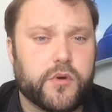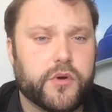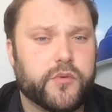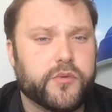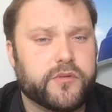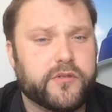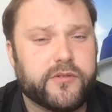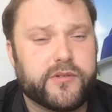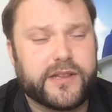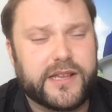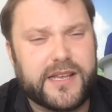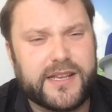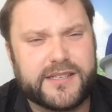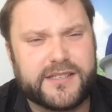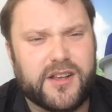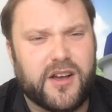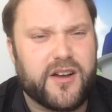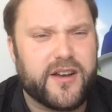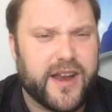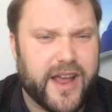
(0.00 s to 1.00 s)
would
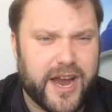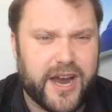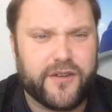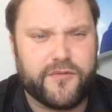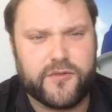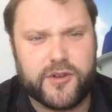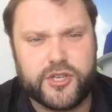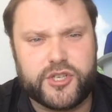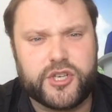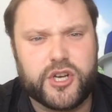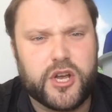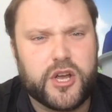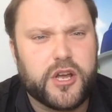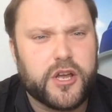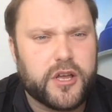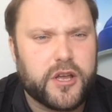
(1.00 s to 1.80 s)
release on average